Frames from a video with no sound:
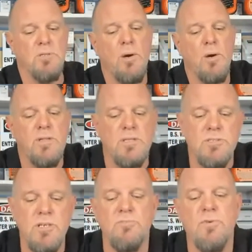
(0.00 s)
Now, what this
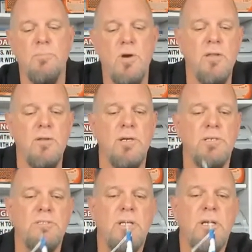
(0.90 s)
does for brother
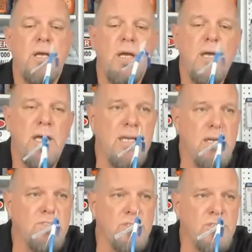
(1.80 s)
is it
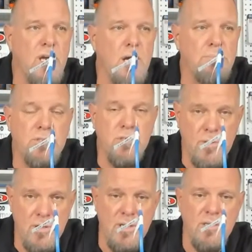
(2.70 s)
gives us the
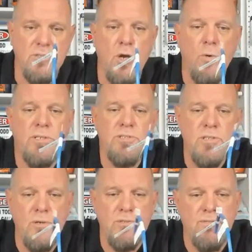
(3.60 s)
opportunity to go into
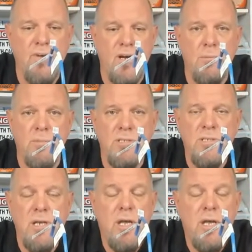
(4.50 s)
those environments,